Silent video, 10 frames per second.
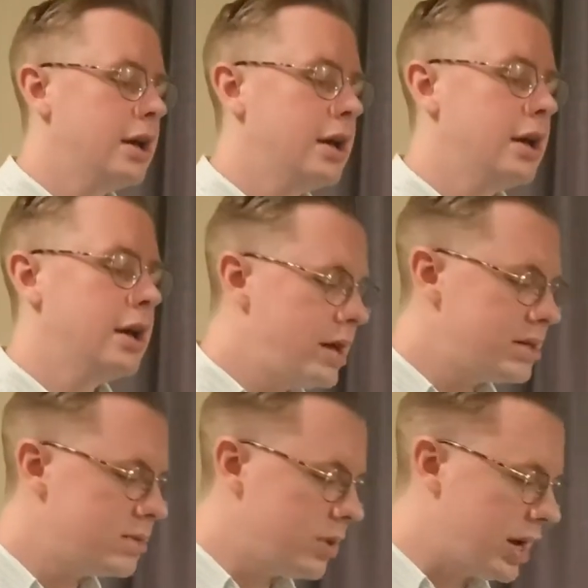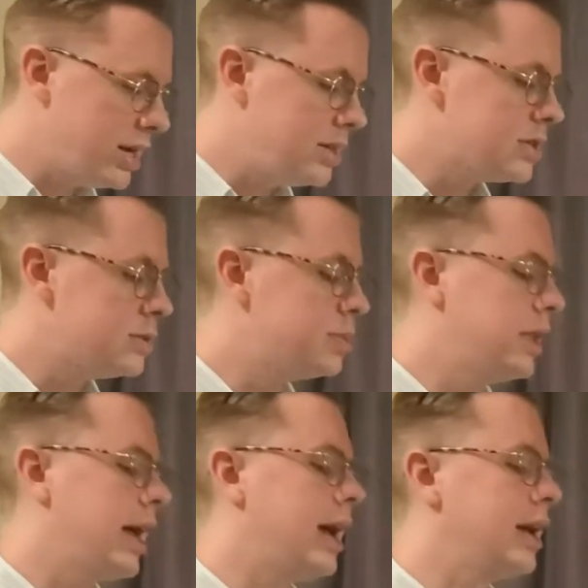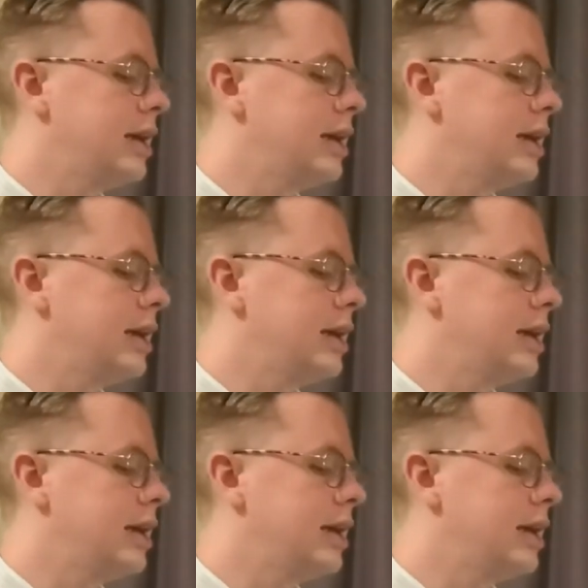the best way is to play